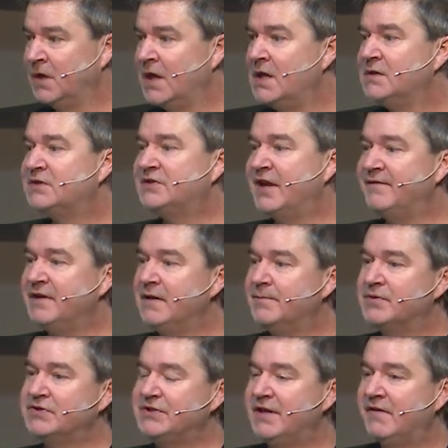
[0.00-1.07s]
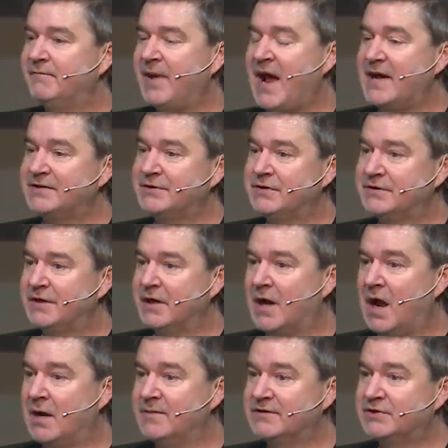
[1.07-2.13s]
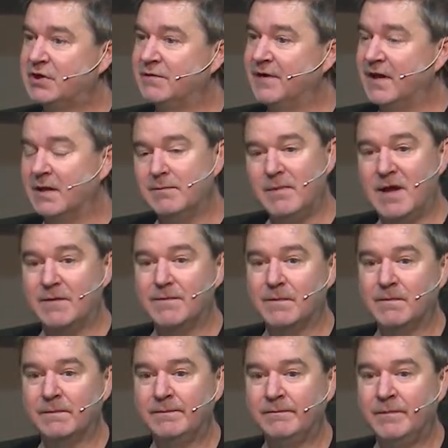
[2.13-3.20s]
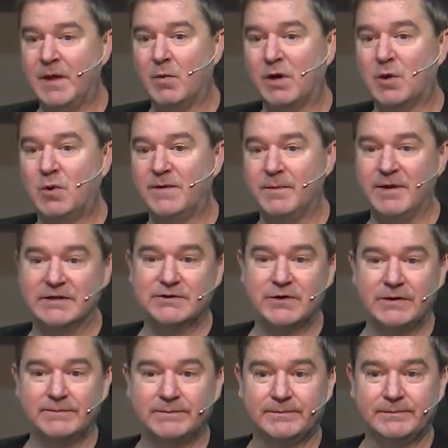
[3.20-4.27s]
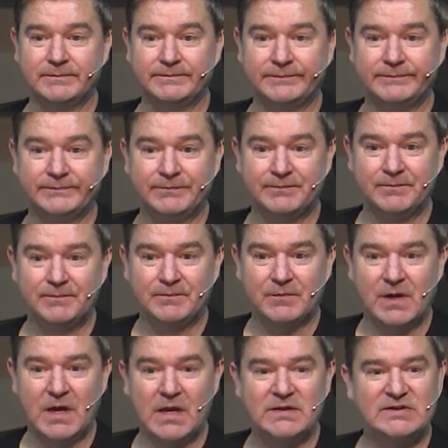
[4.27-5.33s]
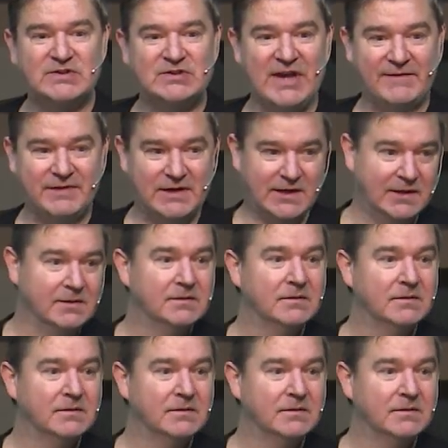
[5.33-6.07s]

70% of pastors in an anonymous survey admit they want to quit the ministry. 70%.